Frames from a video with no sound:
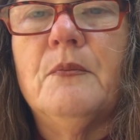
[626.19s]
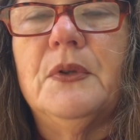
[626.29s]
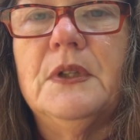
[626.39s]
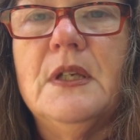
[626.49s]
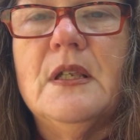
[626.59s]

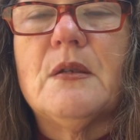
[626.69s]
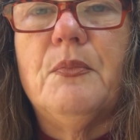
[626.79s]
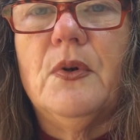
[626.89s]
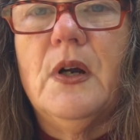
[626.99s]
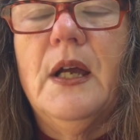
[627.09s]
Please
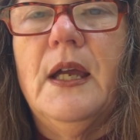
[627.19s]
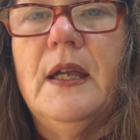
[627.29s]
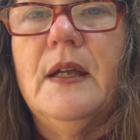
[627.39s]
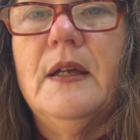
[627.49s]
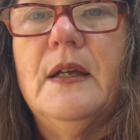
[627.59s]

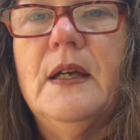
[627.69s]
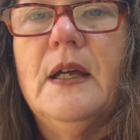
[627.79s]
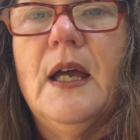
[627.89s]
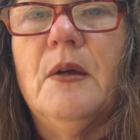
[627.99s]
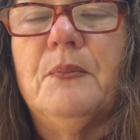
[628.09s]
pray
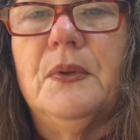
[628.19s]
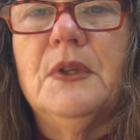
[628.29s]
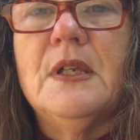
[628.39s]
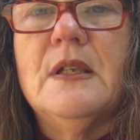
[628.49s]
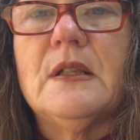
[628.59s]
and
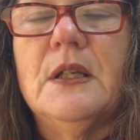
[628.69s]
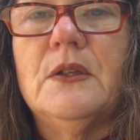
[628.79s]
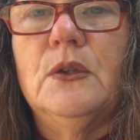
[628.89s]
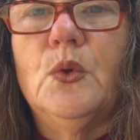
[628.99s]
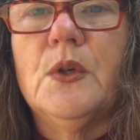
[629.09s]
please let
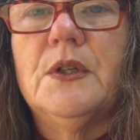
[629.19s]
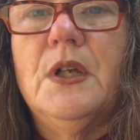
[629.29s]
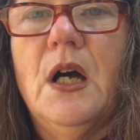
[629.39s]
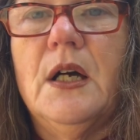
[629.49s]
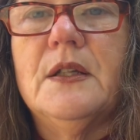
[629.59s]
the
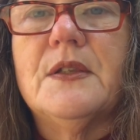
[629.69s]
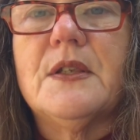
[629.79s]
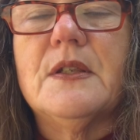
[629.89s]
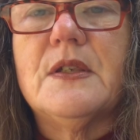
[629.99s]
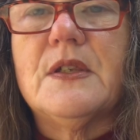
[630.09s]
Lord
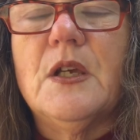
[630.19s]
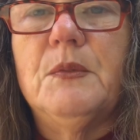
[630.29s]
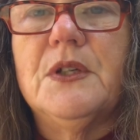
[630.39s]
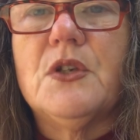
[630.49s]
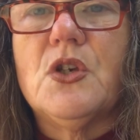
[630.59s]
God's
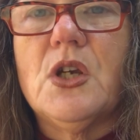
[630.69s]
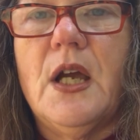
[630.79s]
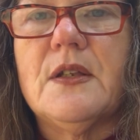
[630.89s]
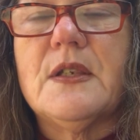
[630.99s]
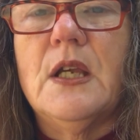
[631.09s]
stimulus
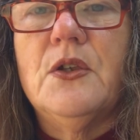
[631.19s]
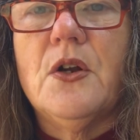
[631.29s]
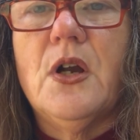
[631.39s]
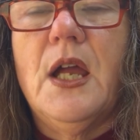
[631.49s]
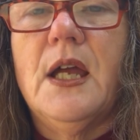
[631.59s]
checks in
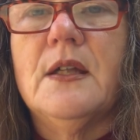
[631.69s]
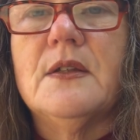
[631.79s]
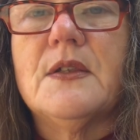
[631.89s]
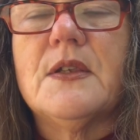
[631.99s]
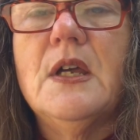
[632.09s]
your
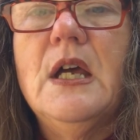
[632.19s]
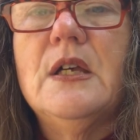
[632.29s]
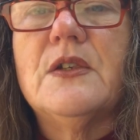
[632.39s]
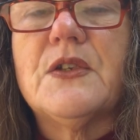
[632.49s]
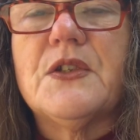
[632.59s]
hands
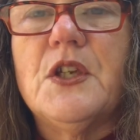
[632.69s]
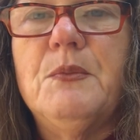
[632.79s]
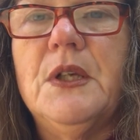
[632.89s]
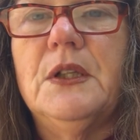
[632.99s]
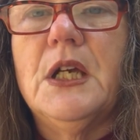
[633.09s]

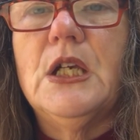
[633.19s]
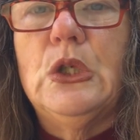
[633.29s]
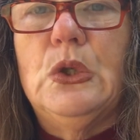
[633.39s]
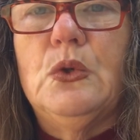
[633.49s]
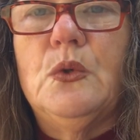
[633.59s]
stimulate
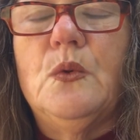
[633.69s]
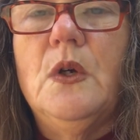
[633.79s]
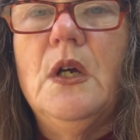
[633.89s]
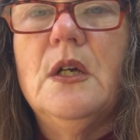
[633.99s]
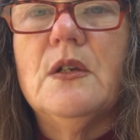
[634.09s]
you
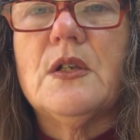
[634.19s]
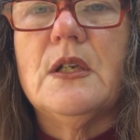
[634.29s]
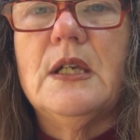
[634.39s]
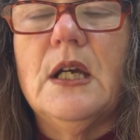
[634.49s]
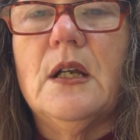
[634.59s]
to
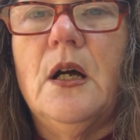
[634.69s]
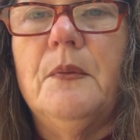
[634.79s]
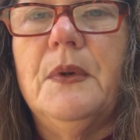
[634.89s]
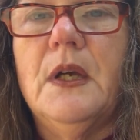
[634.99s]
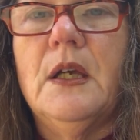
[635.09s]
get
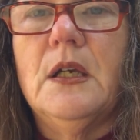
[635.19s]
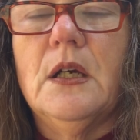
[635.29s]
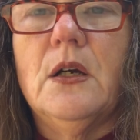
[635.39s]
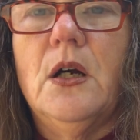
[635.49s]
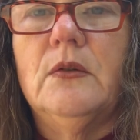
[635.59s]
up and
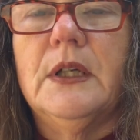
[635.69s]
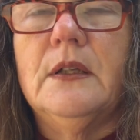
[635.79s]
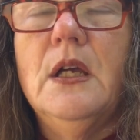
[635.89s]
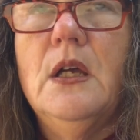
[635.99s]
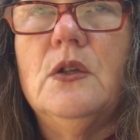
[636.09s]
get going.
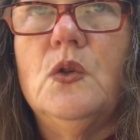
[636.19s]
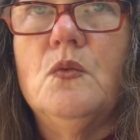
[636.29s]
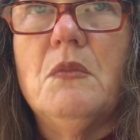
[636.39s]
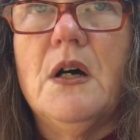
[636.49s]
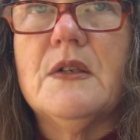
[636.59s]
You
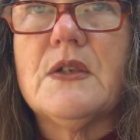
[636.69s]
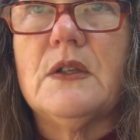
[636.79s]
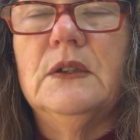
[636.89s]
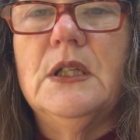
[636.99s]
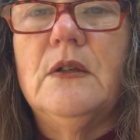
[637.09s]

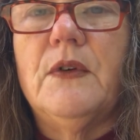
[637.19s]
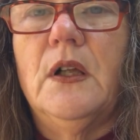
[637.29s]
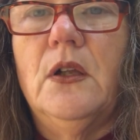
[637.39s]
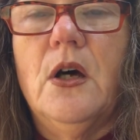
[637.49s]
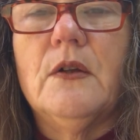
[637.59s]
must leave a
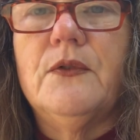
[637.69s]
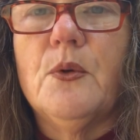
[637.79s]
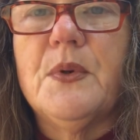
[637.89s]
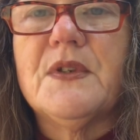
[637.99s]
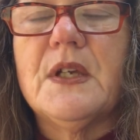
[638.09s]
lot of your
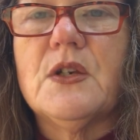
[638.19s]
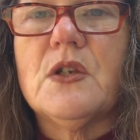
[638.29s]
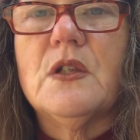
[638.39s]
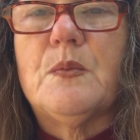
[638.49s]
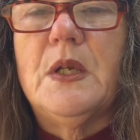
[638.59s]

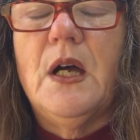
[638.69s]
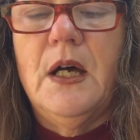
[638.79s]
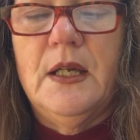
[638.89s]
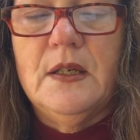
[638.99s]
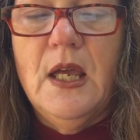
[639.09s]
possessions
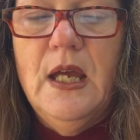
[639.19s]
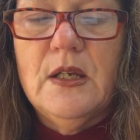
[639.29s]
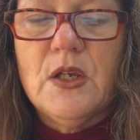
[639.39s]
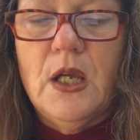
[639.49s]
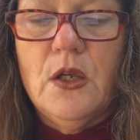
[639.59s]
behind.
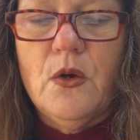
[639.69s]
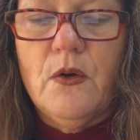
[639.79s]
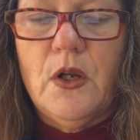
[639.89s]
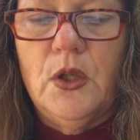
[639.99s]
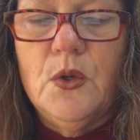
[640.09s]
Take your
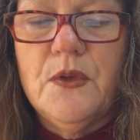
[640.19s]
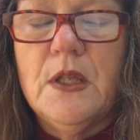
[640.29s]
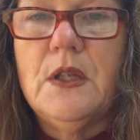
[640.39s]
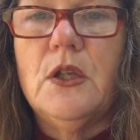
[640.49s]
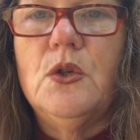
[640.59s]

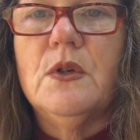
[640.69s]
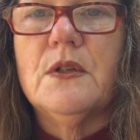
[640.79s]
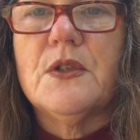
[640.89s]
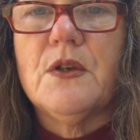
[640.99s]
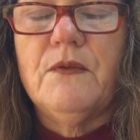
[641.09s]
clothing that you
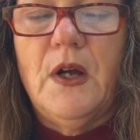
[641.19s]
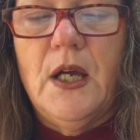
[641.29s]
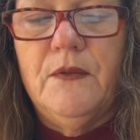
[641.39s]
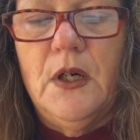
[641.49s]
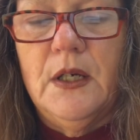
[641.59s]
can
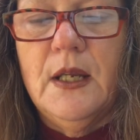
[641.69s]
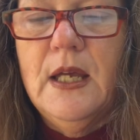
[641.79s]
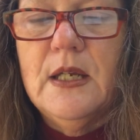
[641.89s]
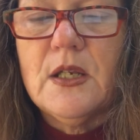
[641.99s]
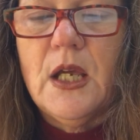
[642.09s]
survive on,
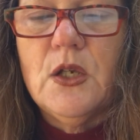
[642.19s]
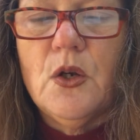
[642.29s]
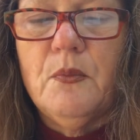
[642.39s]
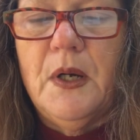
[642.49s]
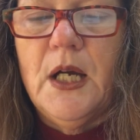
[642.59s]
take
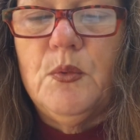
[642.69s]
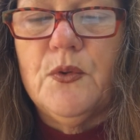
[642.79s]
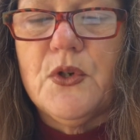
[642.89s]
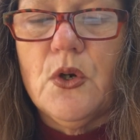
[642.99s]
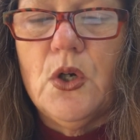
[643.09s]
your
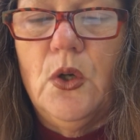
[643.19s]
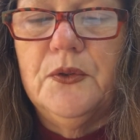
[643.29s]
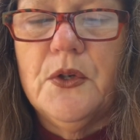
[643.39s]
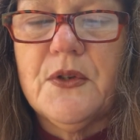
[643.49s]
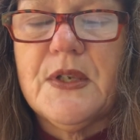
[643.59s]
Bibles, your
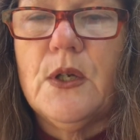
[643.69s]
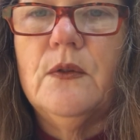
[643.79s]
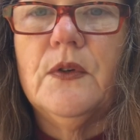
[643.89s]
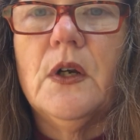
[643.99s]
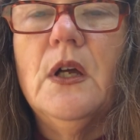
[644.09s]
gold, your
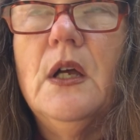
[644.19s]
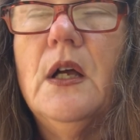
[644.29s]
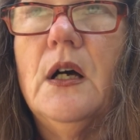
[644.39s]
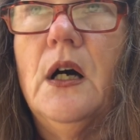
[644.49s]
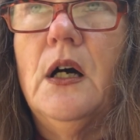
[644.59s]
silver,
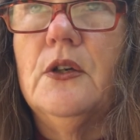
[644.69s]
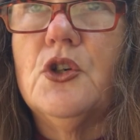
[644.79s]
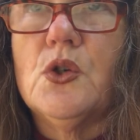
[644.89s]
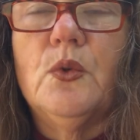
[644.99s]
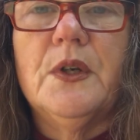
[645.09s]
uh,
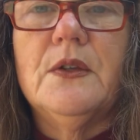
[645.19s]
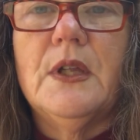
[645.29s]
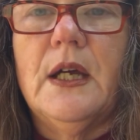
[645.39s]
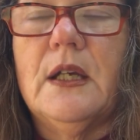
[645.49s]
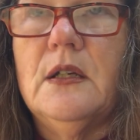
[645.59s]
jewelry
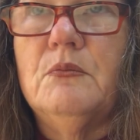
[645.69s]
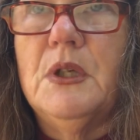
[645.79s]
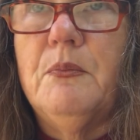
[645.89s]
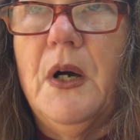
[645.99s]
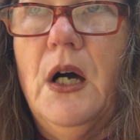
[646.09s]
that can
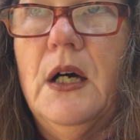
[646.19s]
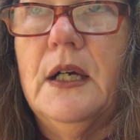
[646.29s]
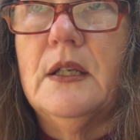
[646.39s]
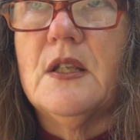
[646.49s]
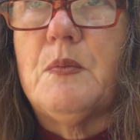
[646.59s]
be
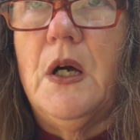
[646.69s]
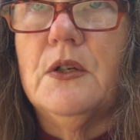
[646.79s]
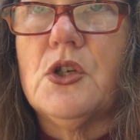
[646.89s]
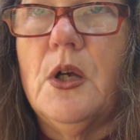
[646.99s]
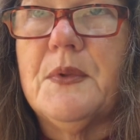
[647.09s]
pawned as
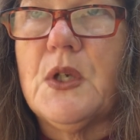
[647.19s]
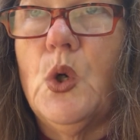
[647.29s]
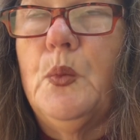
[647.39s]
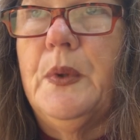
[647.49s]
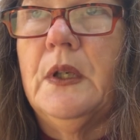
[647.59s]
pawn shops
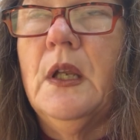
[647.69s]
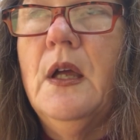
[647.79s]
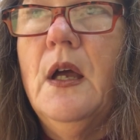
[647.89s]
open.